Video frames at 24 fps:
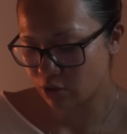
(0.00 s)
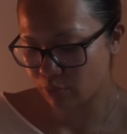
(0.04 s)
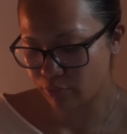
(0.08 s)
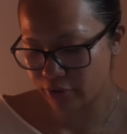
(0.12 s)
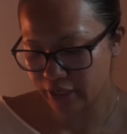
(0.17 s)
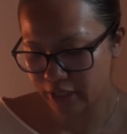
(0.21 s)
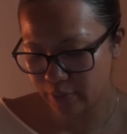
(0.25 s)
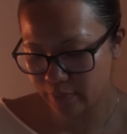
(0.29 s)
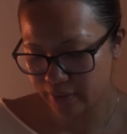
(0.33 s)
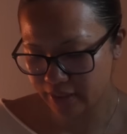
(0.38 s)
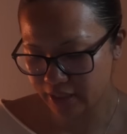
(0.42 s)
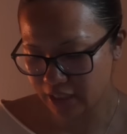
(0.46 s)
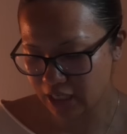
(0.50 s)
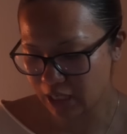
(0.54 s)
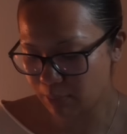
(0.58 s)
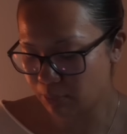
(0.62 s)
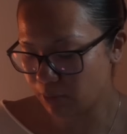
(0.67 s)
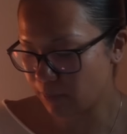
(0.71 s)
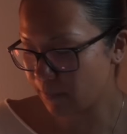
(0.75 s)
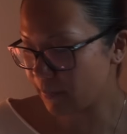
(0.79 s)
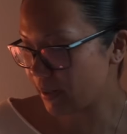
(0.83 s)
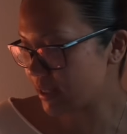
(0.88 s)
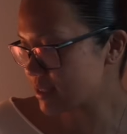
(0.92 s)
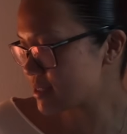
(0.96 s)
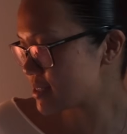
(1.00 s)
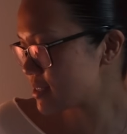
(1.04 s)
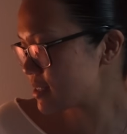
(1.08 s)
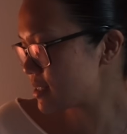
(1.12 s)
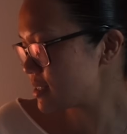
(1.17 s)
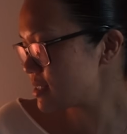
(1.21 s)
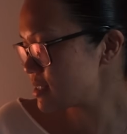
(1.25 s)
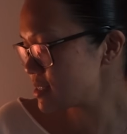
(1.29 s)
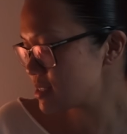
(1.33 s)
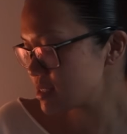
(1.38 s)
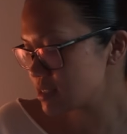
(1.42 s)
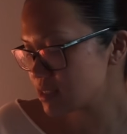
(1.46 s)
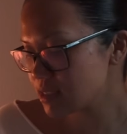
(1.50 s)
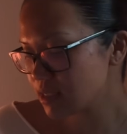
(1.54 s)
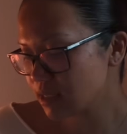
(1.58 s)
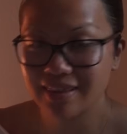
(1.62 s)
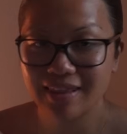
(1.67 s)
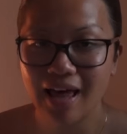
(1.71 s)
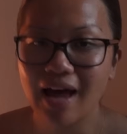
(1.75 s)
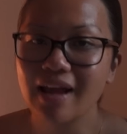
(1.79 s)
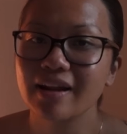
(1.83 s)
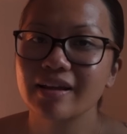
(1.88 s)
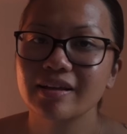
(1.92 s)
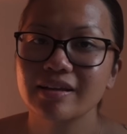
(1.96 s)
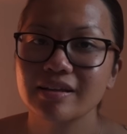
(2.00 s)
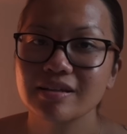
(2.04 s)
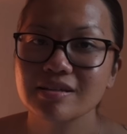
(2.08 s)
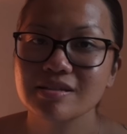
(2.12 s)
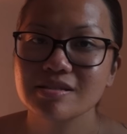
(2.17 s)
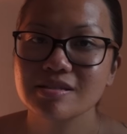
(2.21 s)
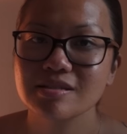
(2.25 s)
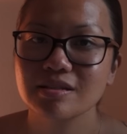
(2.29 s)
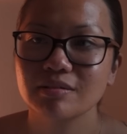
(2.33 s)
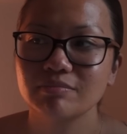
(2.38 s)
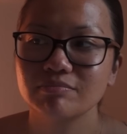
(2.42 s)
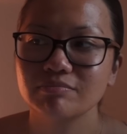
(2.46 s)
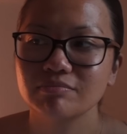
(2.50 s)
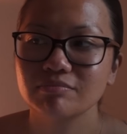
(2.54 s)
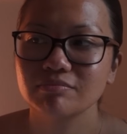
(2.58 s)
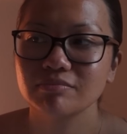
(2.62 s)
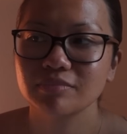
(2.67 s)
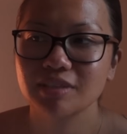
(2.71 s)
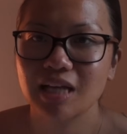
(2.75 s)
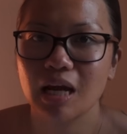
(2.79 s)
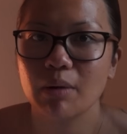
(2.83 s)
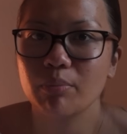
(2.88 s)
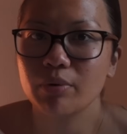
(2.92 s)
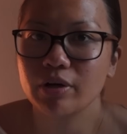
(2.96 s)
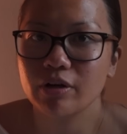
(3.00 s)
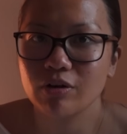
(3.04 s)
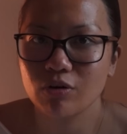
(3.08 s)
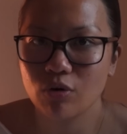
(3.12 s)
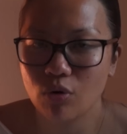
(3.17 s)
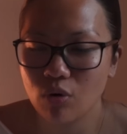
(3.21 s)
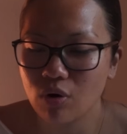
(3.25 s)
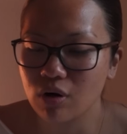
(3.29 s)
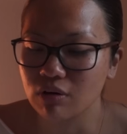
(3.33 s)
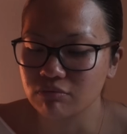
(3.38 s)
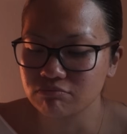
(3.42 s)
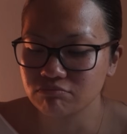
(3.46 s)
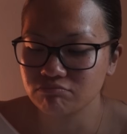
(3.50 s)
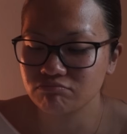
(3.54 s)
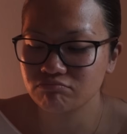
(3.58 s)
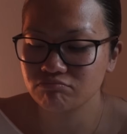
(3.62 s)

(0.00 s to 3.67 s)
I'm reading with a couple besties. And that is Gabrielle core.